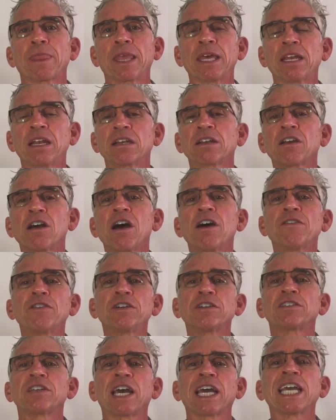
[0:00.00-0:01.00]
it
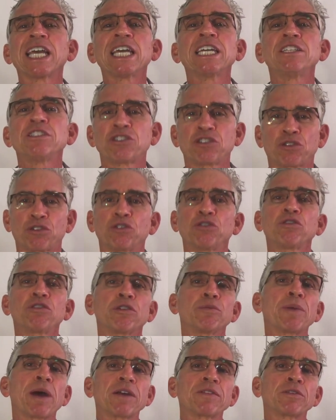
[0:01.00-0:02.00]
uncovers a hidden truth
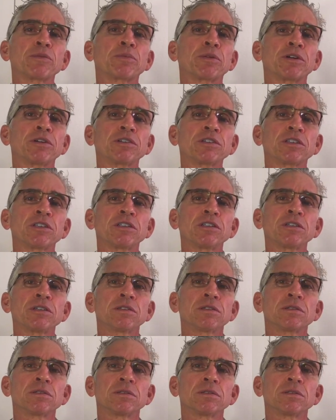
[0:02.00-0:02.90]
about the person.